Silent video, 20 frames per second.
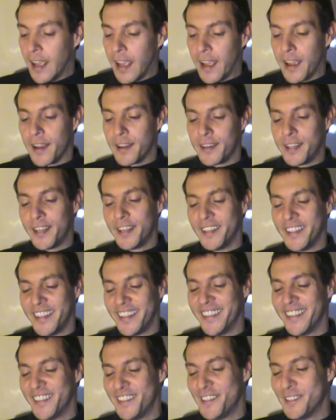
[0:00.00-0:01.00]
and
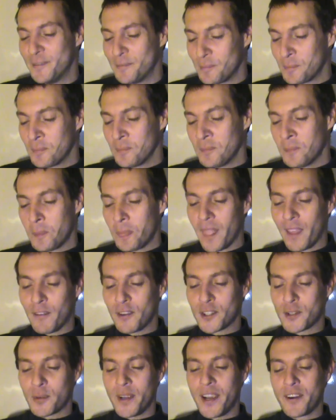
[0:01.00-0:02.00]
if it
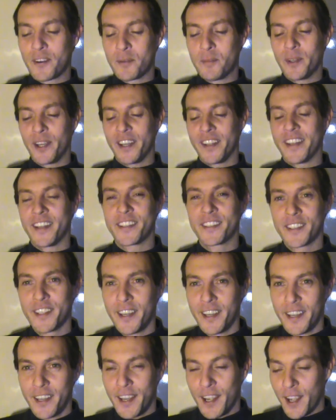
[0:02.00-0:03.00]
was 300 million. That's
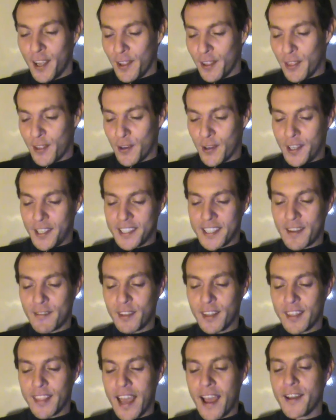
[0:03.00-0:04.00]

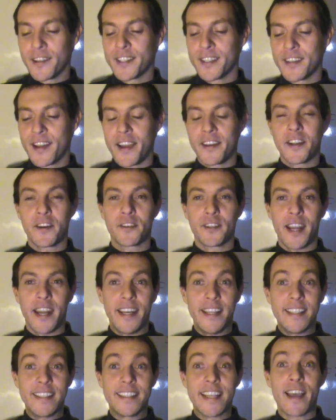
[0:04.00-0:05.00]

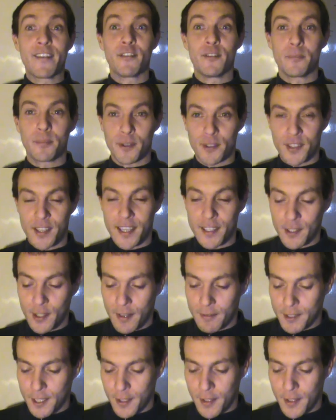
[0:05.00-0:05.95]
37,987 percent off.